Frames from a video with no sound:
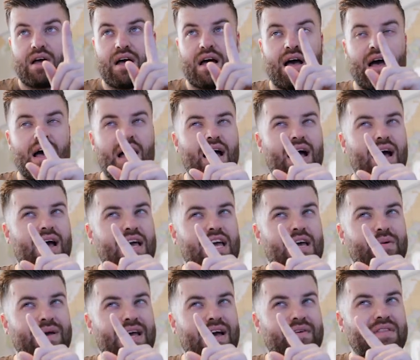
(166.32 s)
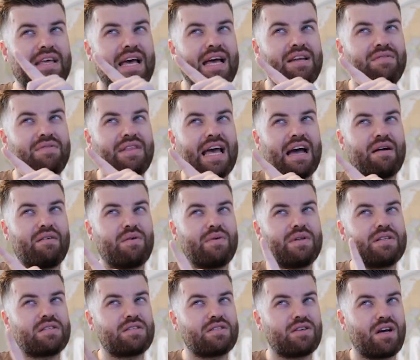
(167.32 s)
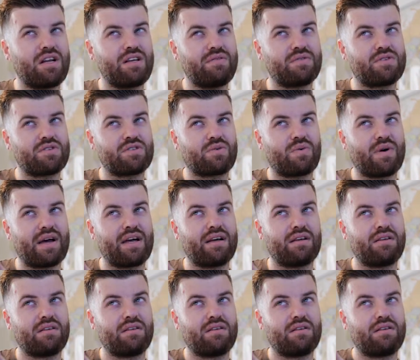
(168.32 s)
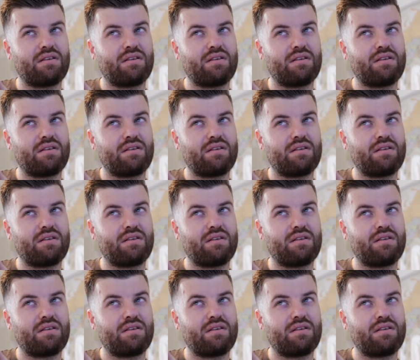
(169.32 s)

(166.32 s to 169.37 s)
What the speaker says: Here we have the head of the arrow inside of the square.